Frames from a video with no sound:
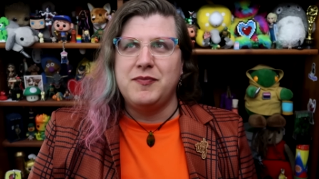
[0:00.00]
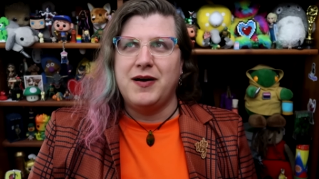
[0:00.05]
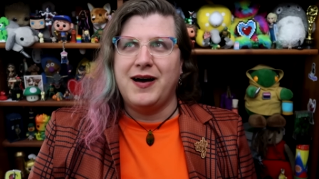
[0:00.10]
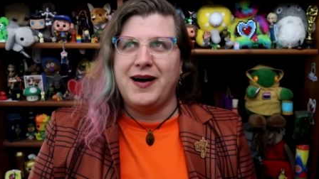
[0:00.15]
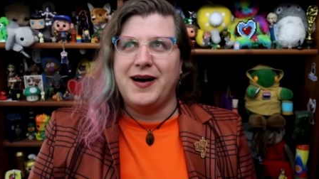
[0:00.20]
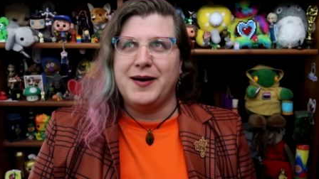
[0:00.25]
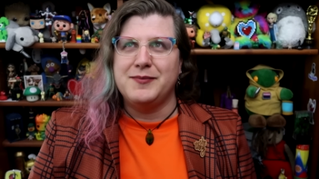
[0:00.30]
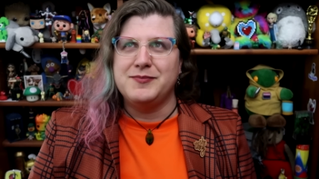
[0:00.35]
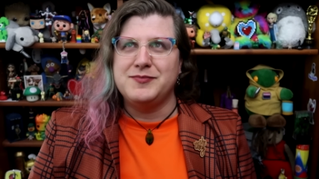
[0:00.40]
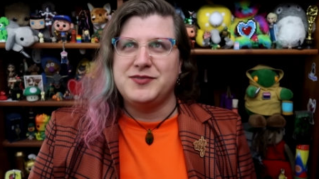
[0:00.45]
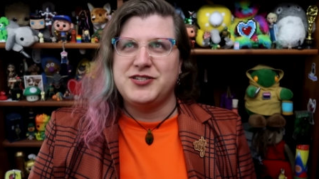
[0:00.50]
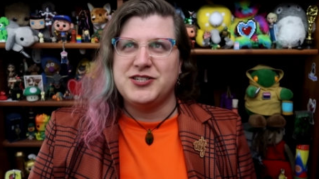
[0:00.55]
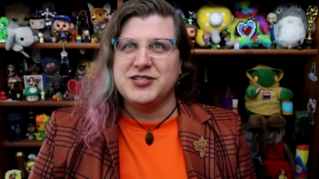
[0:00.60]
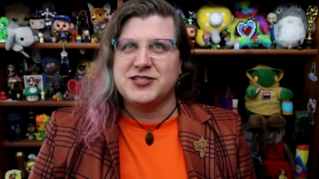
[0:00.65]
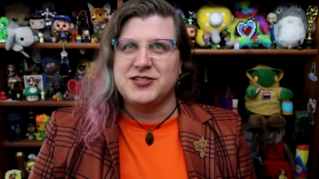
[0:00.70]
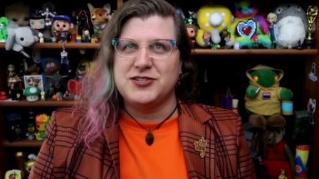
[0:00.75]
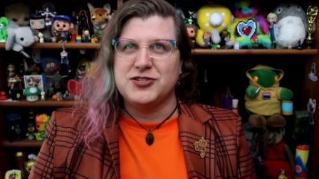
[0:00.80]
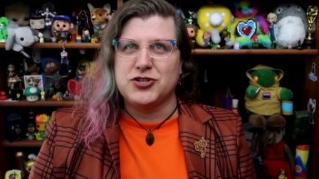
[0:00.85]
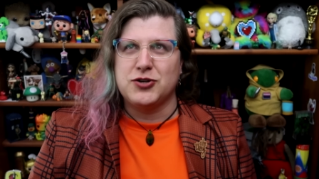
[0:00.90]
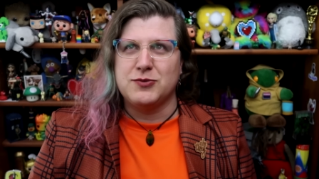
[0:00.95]
um,
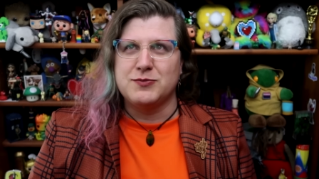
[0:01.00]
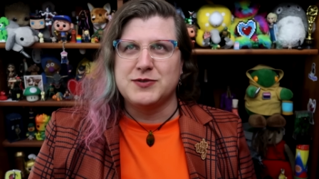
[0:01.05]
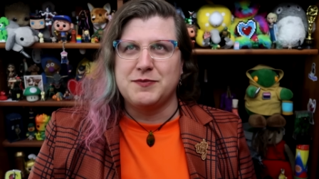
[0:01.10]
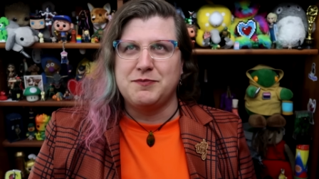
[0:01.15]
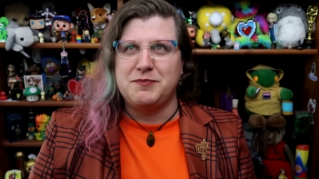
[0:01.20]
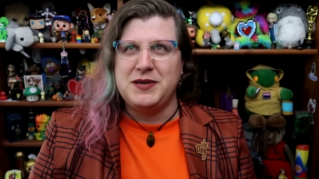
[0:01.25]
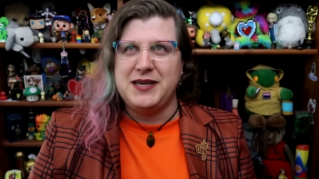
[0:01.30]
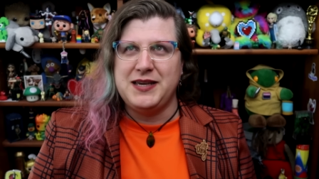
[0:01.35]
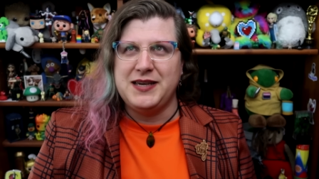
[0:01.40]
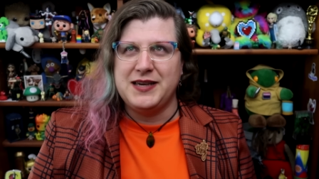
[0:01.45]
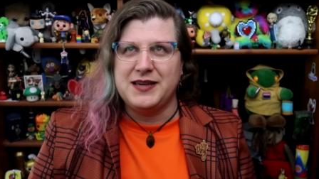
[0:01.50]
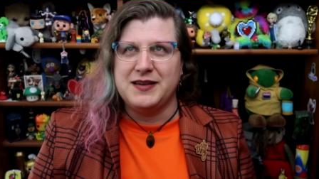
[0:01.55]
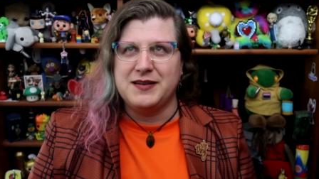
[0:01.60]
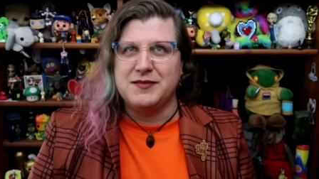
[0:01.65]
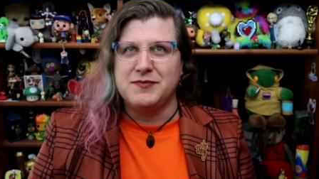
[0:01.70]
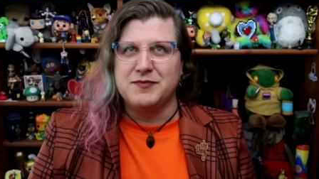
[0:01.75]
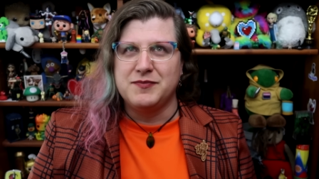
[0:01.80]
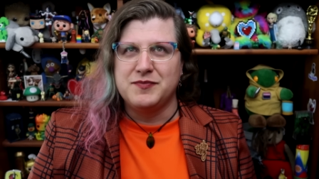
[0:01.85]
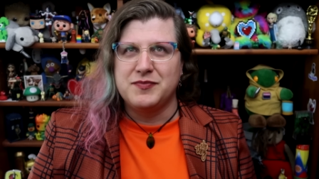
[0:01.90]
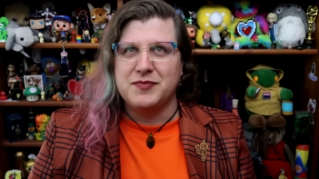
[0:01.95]
just in terms of
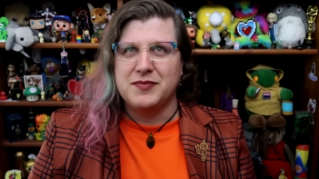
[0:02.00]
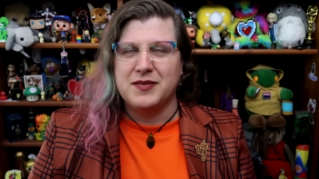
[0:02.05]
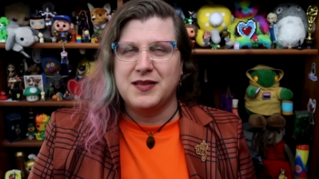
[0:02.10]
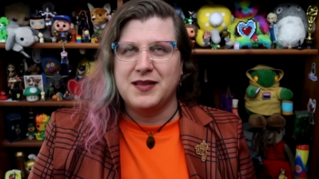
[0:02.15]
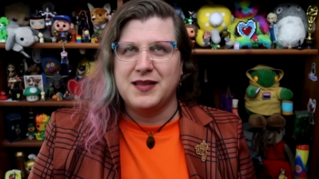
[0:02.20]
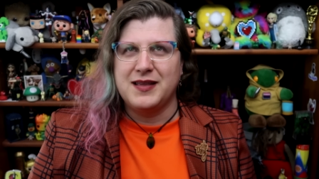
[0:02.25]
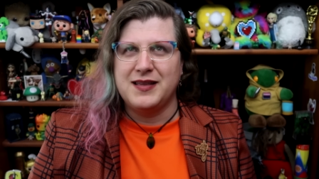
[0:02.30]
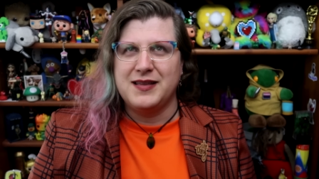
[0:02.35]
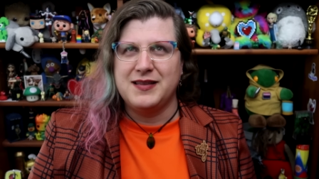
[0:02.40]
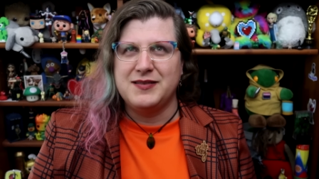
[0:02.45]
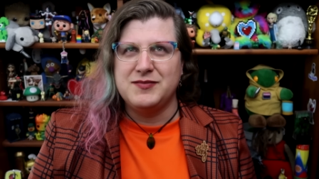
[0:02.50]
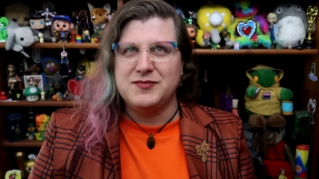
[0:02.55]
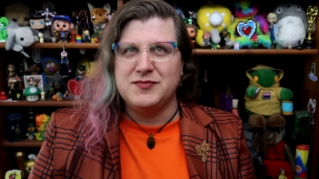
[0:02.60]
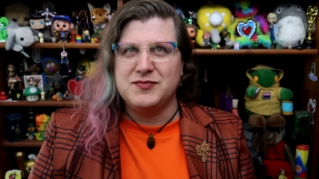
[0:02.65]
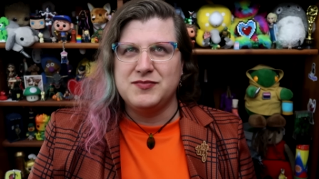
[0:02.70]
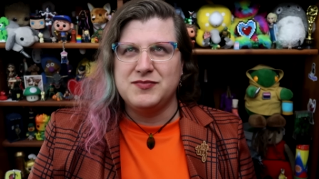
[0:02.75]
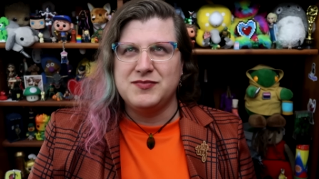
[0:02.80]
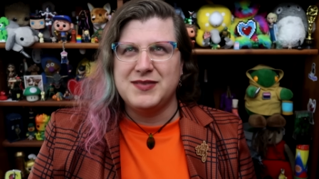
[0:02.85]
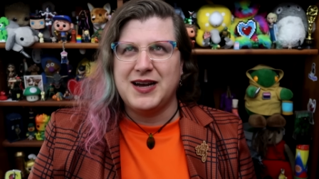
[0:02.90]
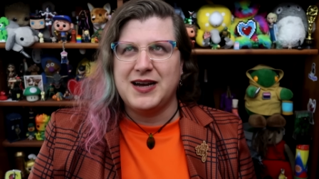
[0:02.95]
being
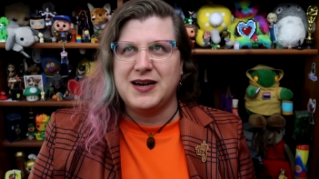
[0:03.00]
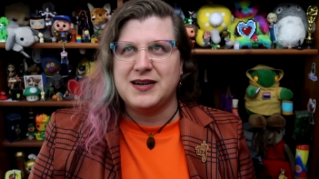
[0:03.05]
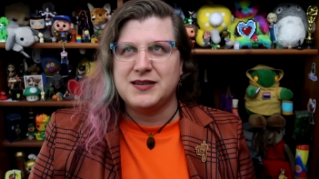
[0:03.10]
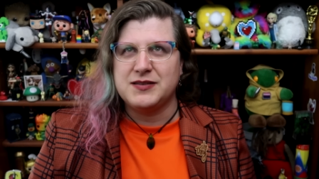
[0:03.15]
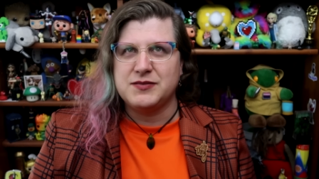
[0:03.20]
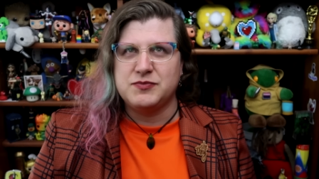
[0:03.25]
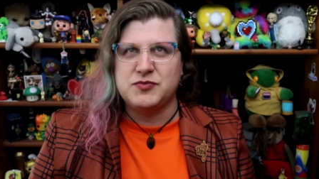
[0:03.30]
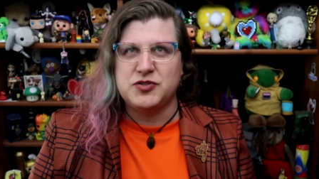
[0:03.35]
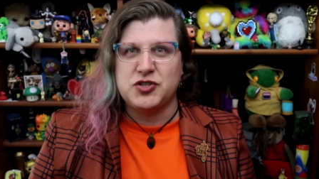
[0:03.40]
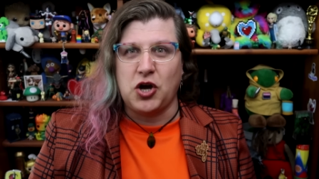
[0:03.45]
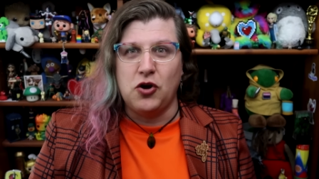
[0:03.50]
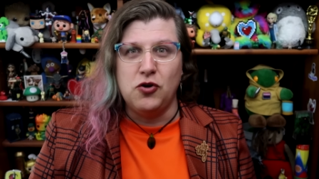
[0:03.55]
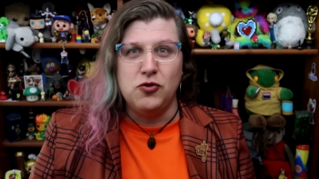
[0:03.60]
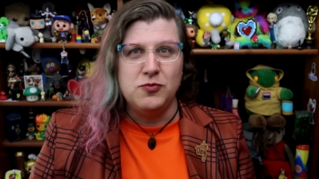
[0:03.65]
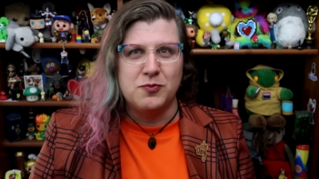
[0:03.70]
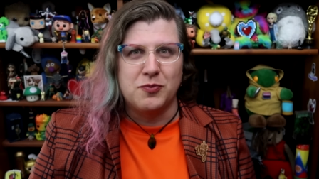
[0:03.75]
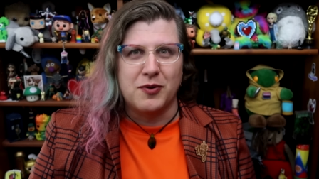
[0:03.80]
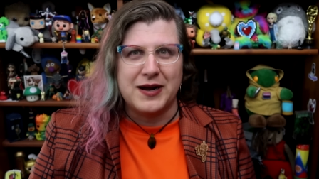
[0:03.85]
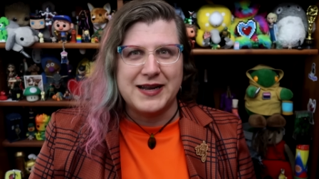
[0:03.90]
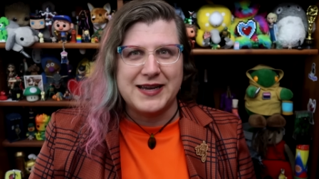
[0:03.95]
uh,
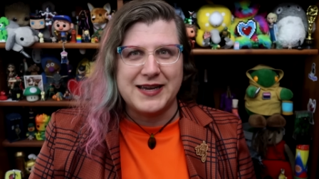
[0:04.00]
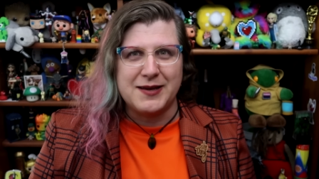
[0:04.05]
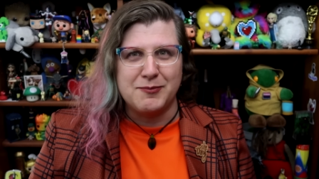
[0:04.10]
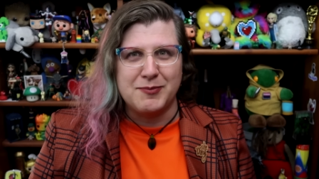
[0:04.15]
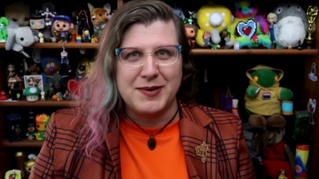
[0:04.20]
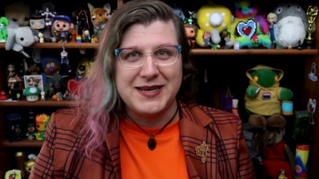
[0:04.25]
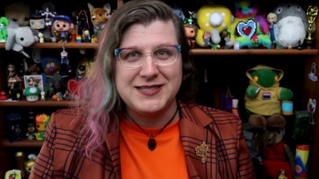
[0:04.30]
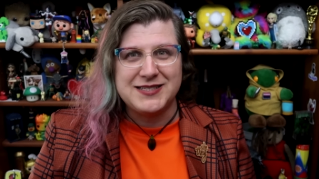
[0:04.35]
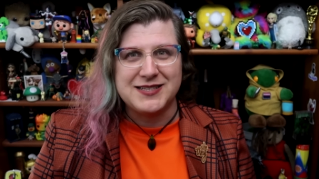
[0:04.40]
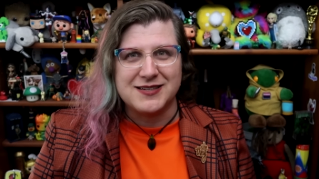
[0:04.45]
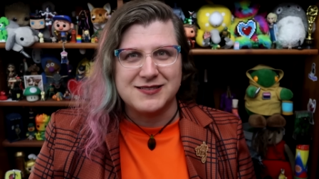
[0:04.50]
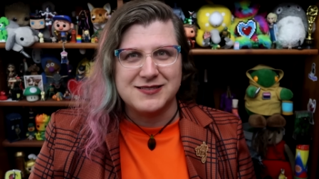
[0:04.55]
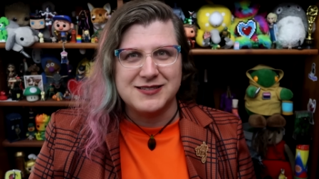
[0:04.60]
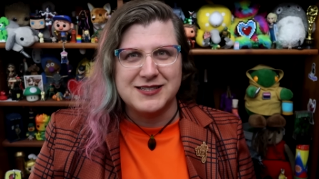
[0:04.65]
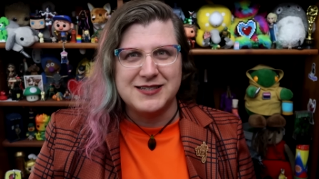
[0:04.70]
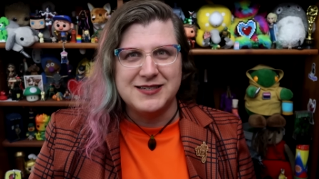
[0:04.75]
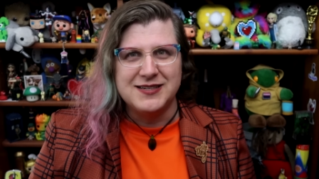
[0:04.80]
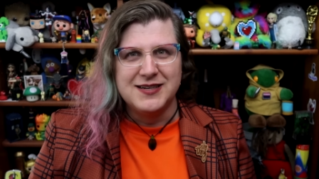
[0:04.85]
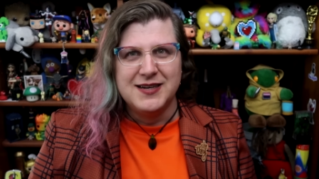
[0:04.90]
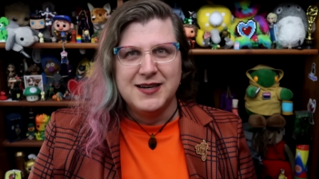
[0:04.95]
tone-breaking,
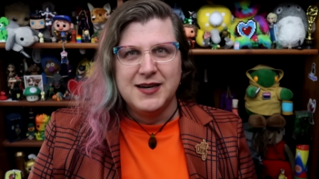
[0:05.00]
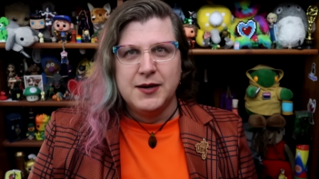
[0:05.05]
basically.